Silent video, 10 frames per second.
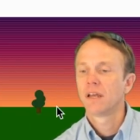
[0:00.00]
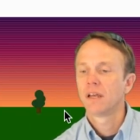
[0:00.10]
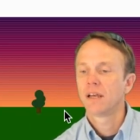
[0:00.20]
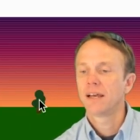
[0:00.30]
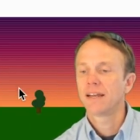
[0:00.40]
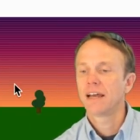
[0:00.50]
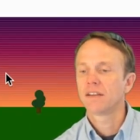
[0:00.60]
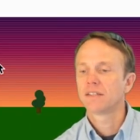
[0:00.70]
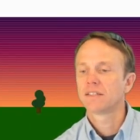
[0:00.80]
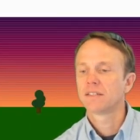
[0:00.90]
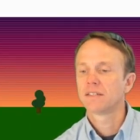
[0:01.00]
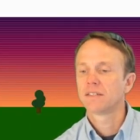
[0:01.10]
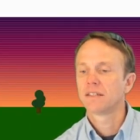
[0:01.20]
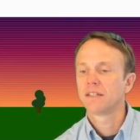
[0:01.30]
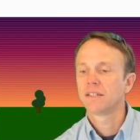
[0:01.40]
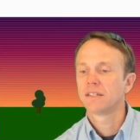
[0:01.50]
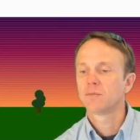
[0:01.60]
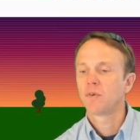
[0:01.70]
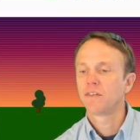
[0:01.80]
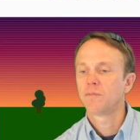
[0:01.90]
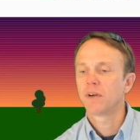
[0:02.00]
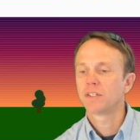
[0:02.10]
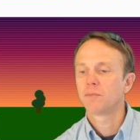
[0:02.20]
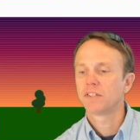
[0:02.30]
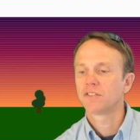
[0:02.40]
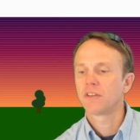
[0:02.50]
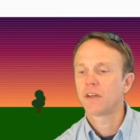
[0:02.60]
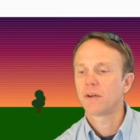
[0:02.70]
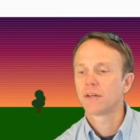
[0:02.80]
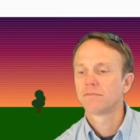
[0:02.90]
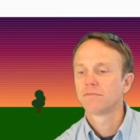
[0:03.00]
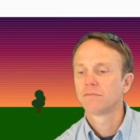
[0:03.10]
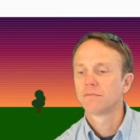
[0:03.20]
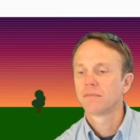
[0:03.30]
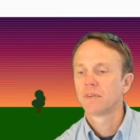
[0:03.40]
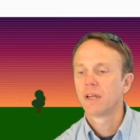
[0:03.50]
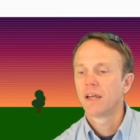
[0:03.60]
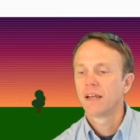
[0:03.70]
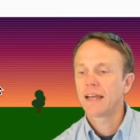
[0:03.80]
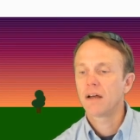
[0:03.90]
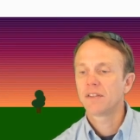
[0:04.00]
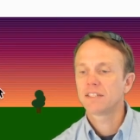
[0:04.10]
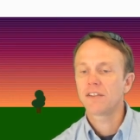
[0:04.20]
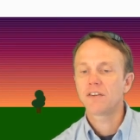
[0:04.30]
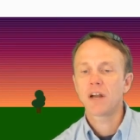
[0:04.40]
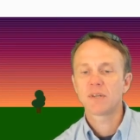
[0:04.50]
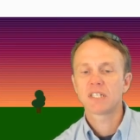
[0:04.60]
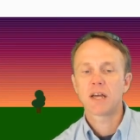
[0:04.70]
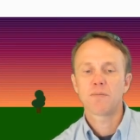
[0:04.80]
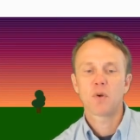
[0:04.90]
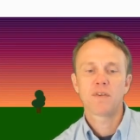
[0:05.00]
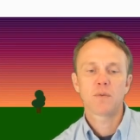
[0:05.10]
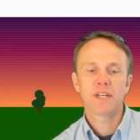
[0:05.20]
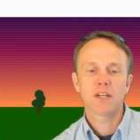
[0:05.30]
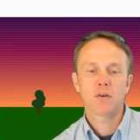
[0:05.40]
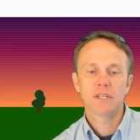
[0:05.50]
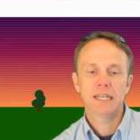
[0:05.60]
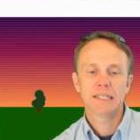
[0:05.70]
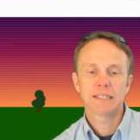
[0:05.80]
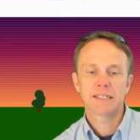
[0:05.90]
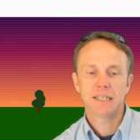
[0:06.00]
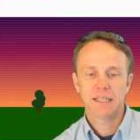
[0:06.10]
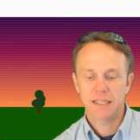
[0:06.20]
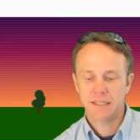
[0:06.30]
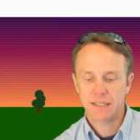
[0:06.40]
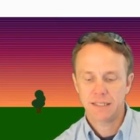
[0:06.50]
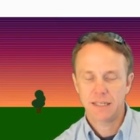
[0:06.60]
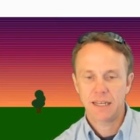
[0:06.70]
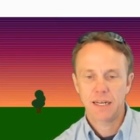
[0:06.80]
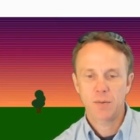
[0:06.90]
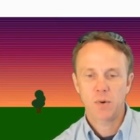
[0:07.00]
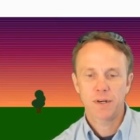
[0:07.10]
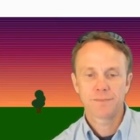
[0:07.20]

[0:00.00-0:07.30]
And now this is moving much, much slower. Now, this other number's not moving. We don't need to see this anymore.